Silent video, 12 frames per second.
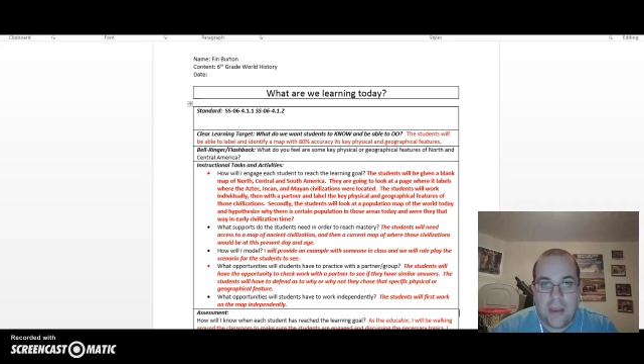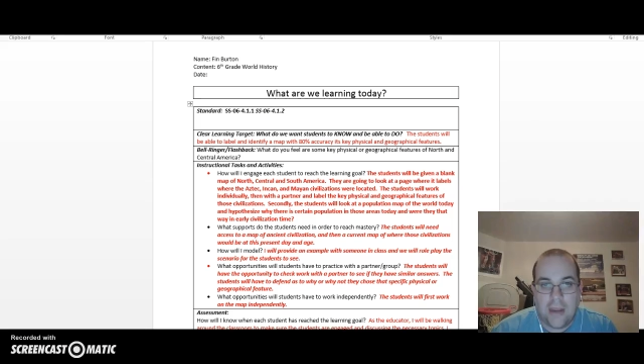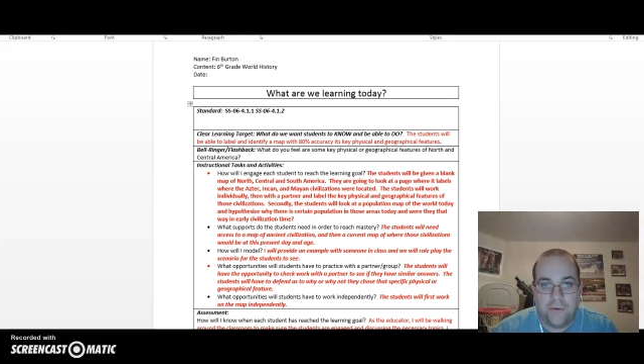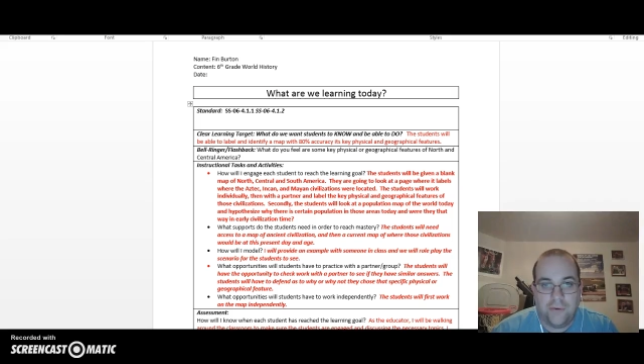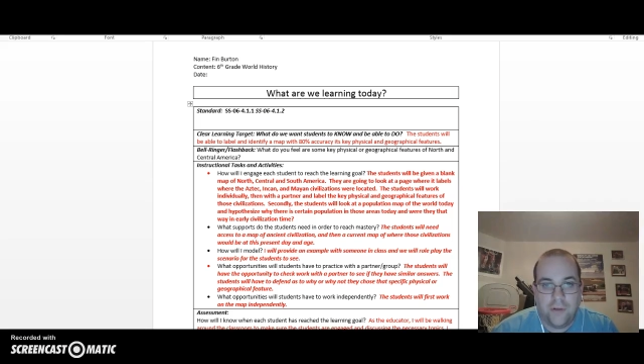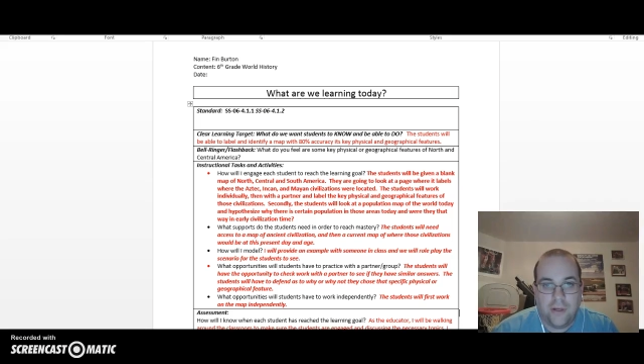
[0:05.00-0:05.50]

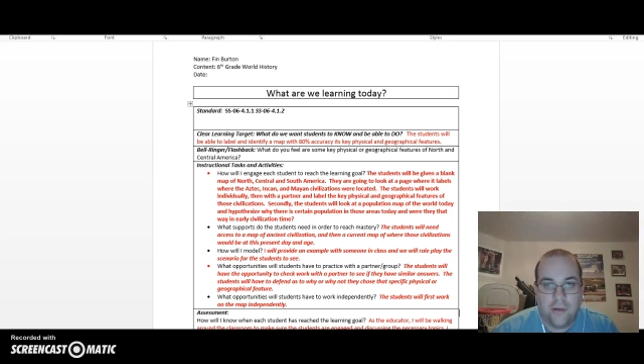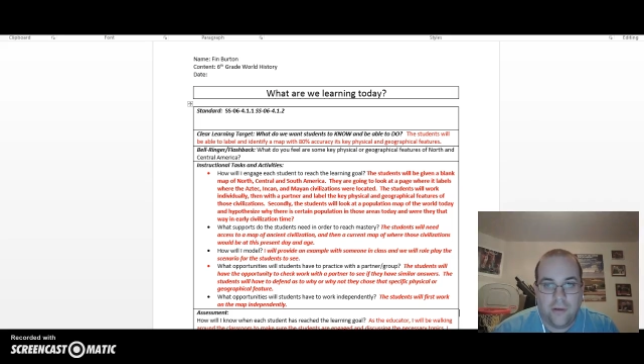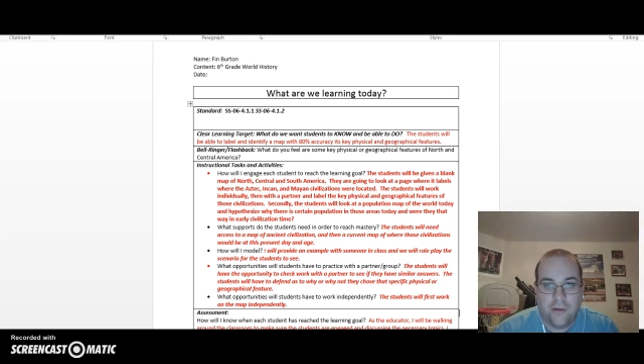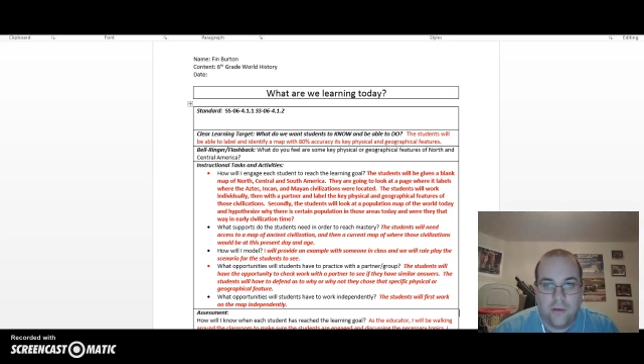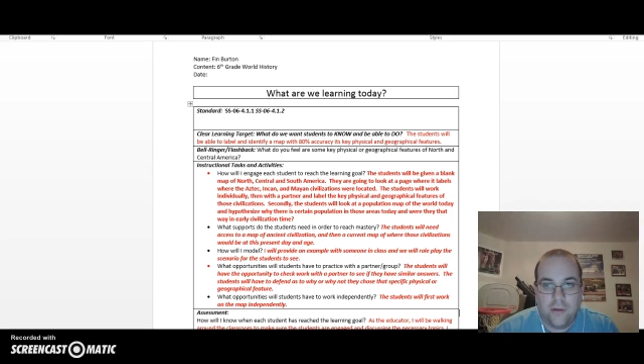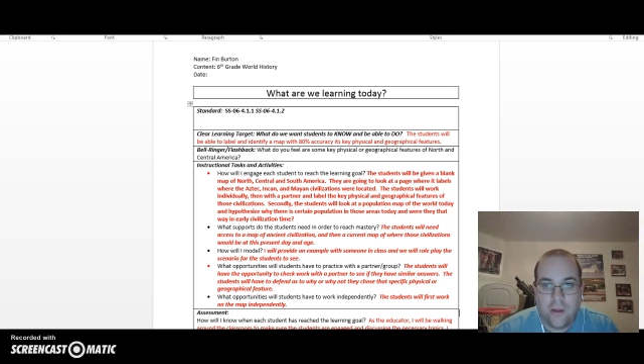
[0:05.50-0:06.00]
actually
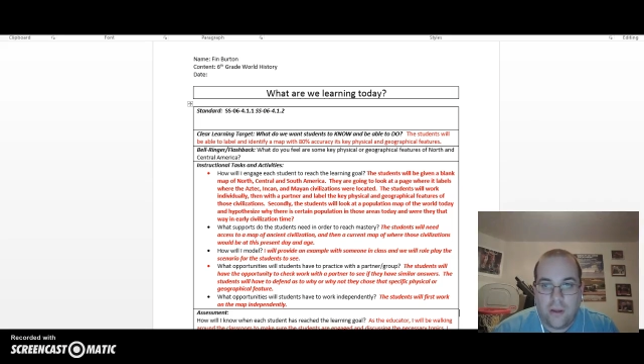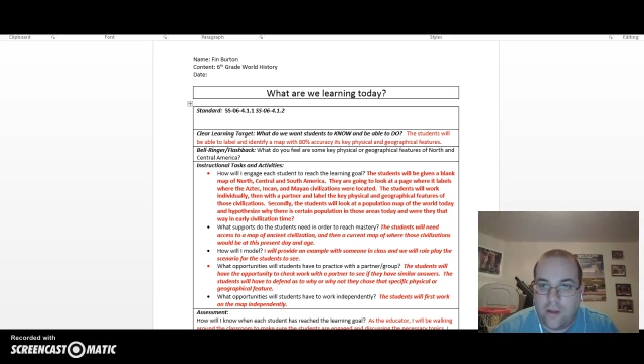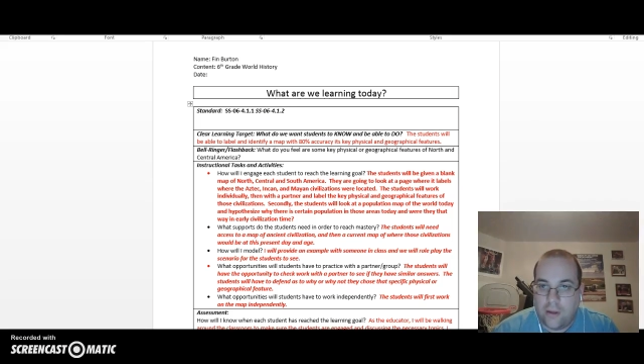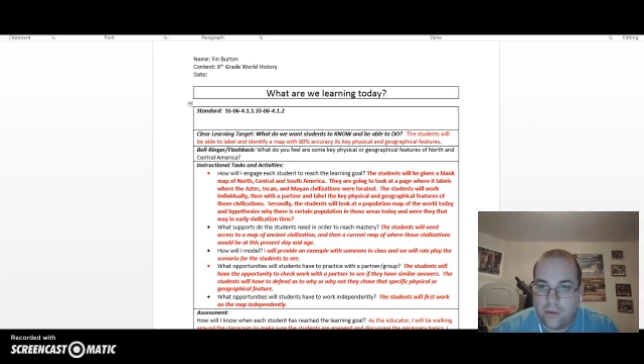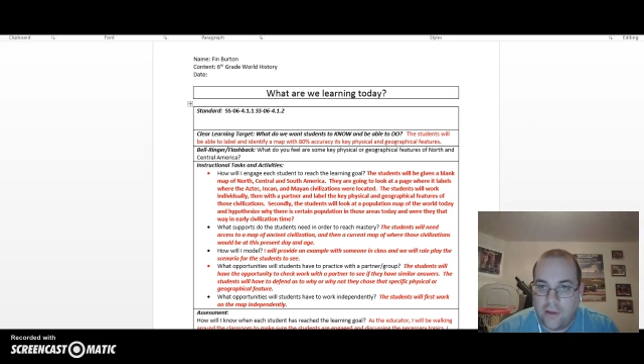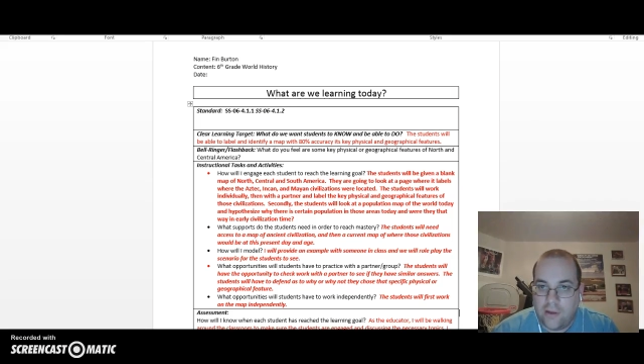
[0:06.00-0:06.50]

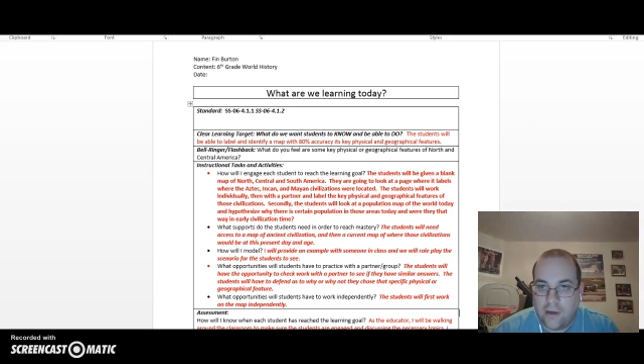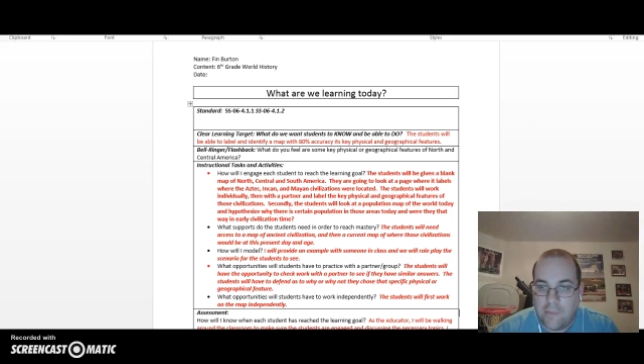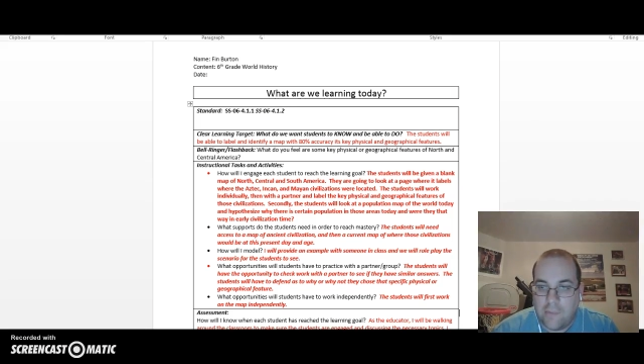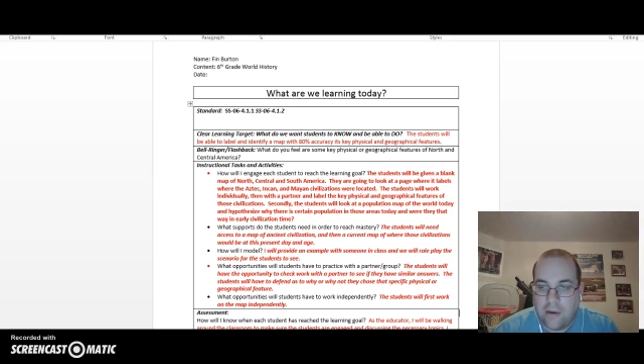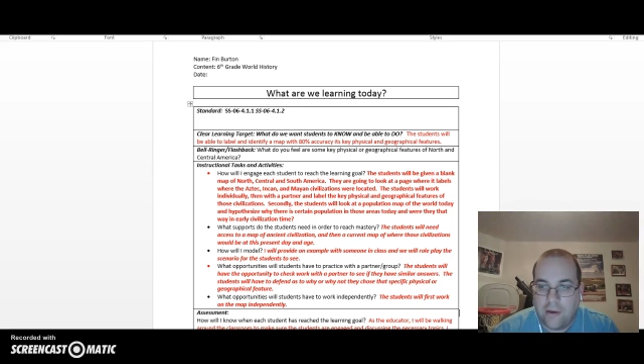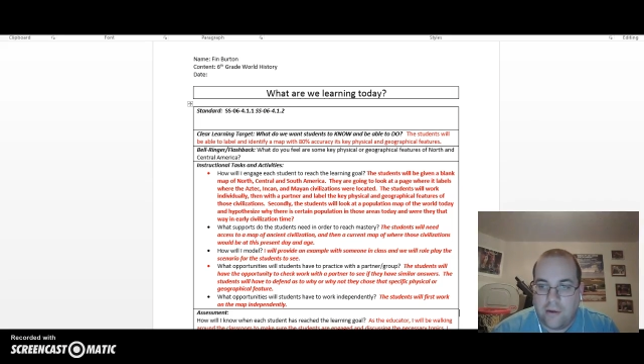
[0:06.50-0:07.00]
talking
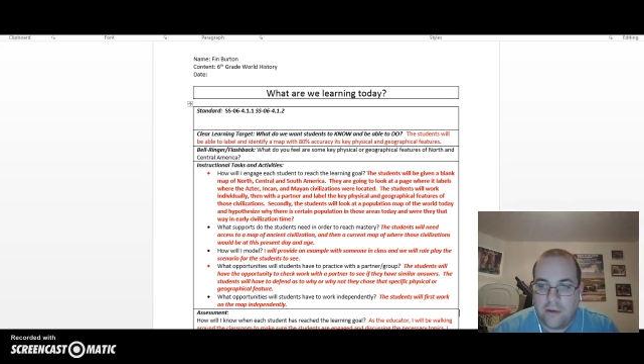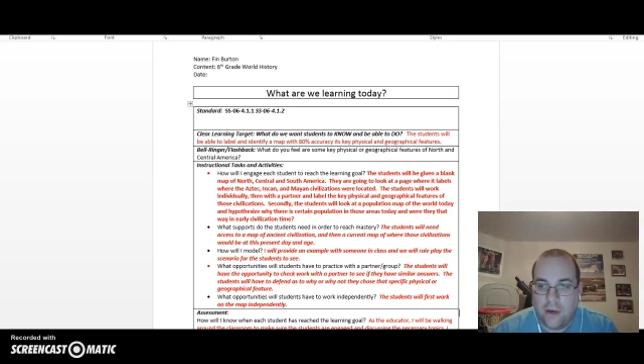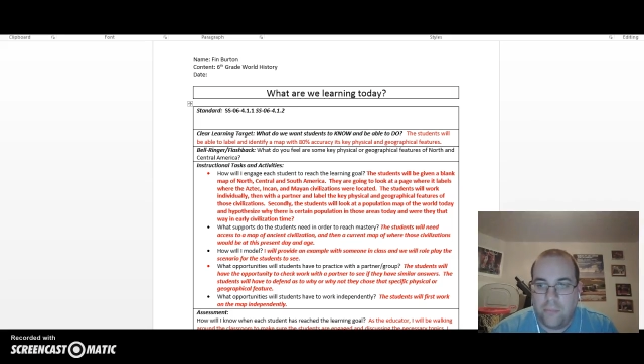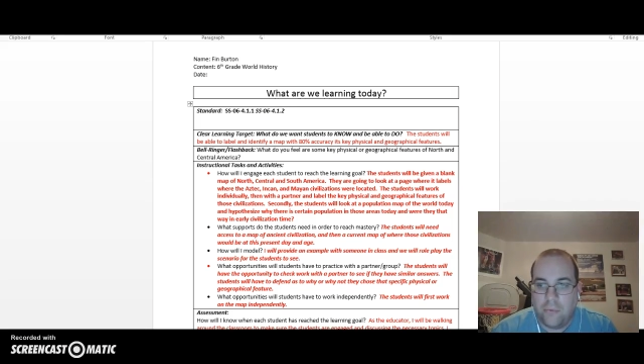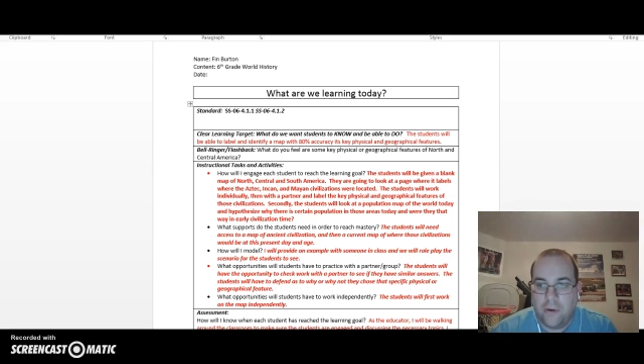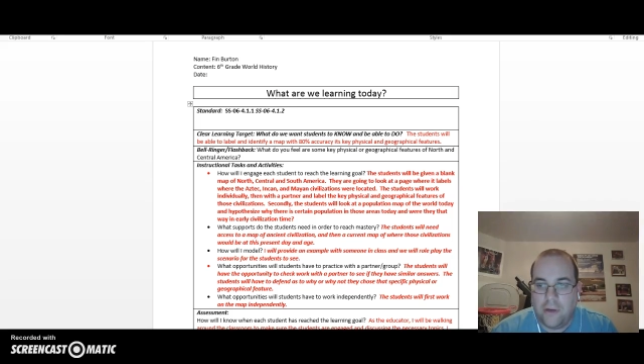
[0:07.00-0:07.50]
about
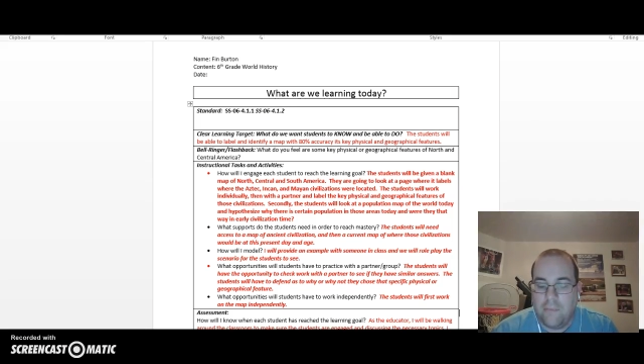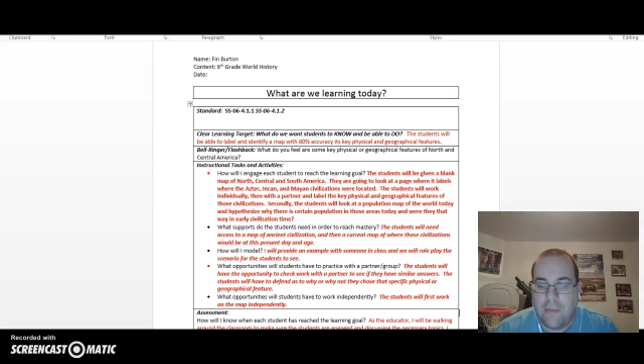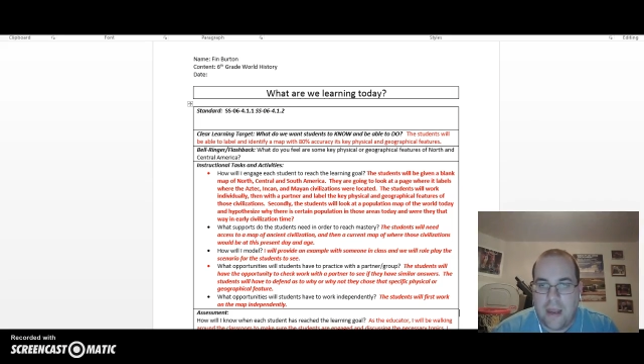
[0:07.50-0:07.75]
interpreting